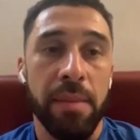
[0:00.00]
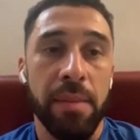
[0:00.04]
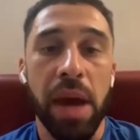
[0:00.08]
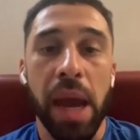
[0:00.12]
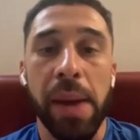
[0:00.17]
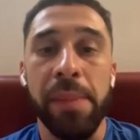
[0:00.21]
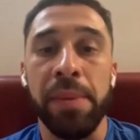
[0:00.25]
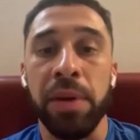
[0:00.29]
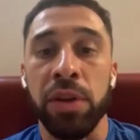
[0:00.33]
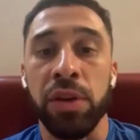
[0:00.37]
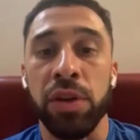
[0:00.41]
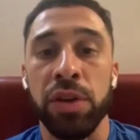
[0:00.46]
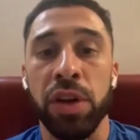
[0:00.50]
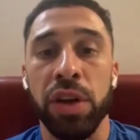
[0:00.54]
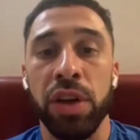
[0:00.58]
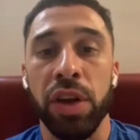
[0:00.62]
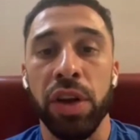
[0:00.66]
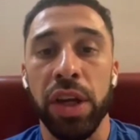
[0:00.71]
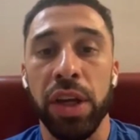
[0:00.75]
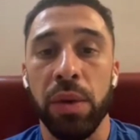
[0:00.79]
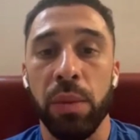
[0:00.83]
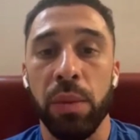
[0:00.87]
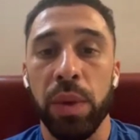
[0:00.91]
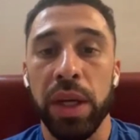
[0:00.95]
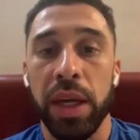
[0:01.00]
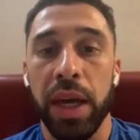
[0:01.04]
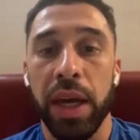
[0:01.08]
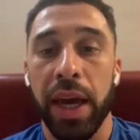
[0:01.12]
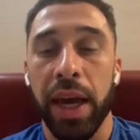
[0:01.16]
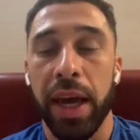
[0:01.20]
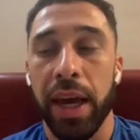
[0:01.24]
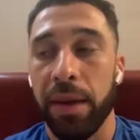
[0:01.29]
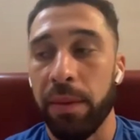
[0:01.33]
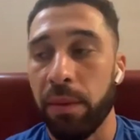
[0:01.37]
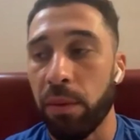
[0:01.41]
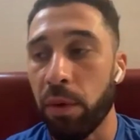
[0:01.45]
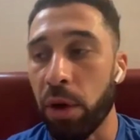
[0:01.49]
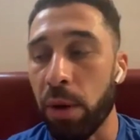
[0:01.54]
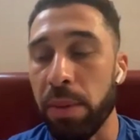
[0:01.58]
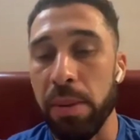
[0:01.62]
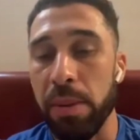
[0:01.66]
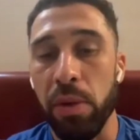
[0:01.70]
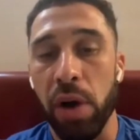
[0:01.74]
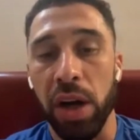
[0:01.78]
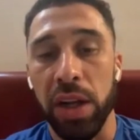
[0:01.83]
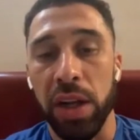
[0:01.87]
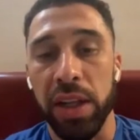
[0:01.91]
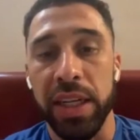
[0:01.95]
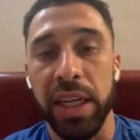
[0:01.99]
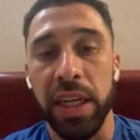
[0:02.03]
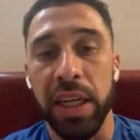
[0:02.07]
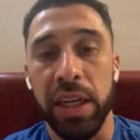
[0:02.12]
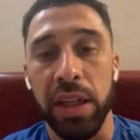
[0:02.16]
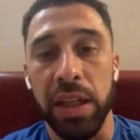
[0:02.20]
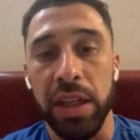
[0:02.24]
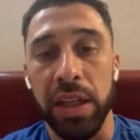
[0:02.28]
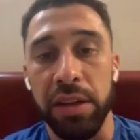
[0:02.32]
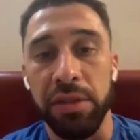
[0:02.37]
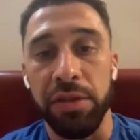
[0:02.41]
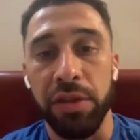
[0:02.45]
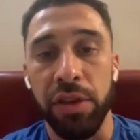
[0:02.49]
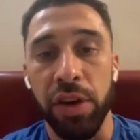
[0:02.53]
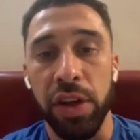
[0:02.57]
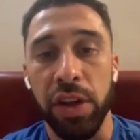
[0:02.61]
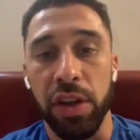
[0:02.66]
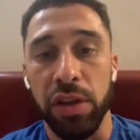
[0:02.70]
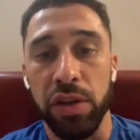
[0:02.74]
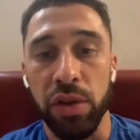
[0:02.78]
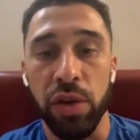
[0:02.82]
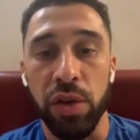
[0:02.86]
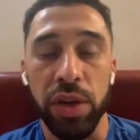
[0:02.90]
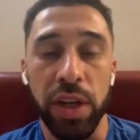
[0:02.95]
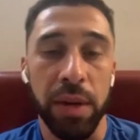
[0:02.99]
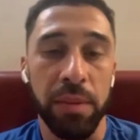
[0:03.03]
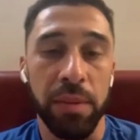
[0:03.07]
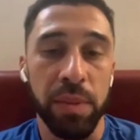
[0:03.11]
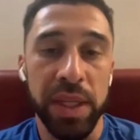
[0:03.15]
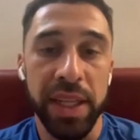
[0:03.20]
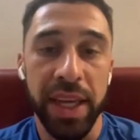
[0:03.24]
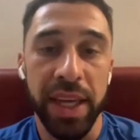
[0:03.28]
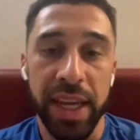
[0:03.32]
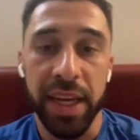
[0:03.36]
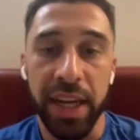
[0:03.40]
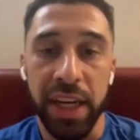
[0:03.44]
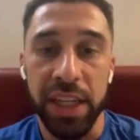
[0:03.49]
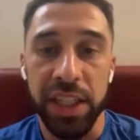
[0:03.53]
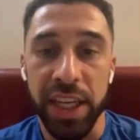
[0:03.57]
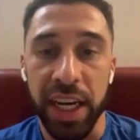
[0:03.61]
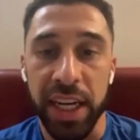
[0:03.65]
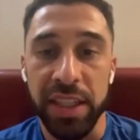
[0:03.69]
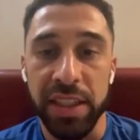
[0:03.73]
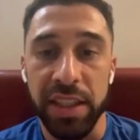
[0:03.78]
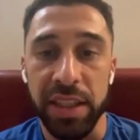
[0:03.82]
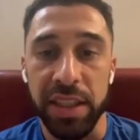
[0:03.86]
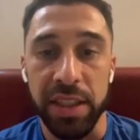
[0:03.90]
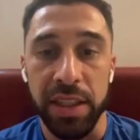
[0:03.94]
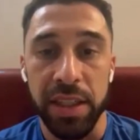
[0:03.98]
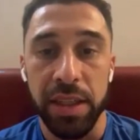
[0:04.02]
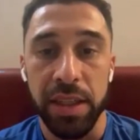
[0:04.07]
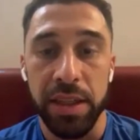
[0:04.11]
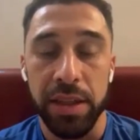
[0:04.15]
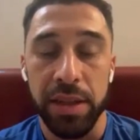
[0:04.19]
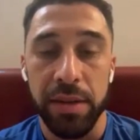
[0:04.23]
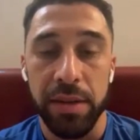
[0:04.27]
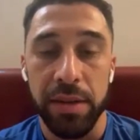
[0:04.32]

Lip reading: maybe another night we were a bit more clinical in the final third, and we take our chances.